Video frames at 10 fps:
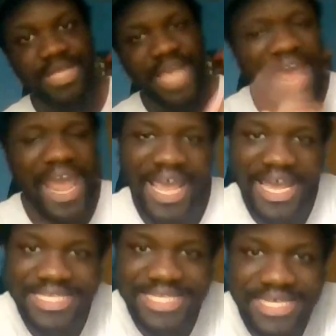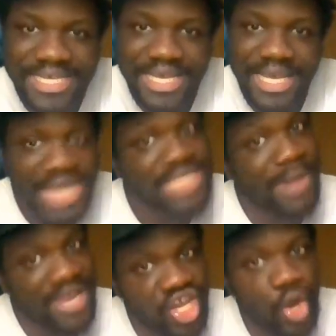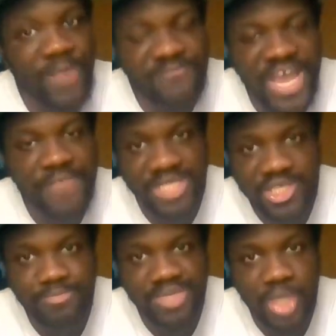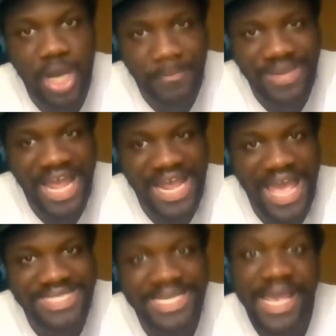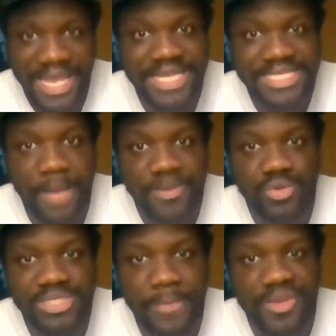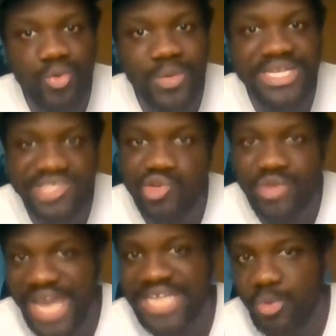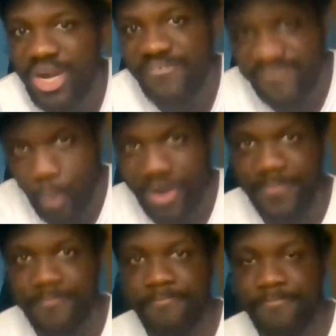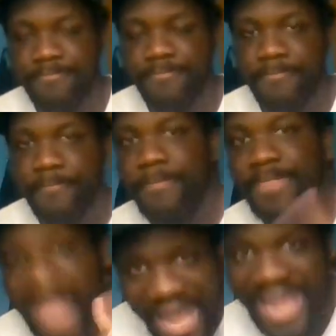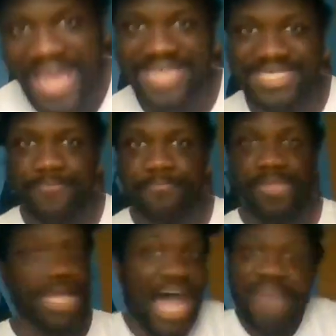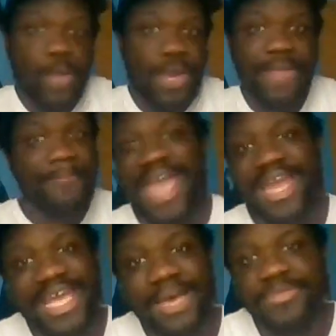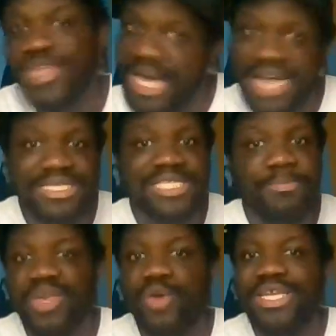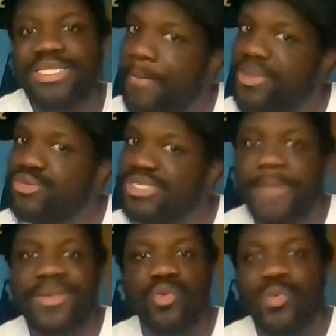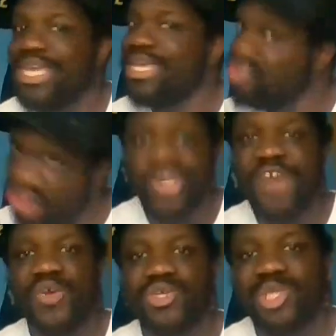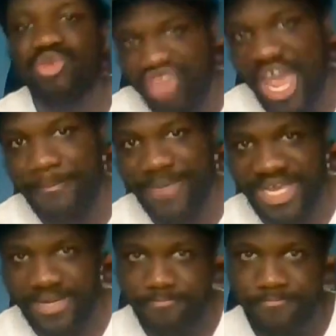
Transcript: And he's my current favorite superstar to play as in WWE 2K24. And I've already made him the undisputed WWE Universal Champion.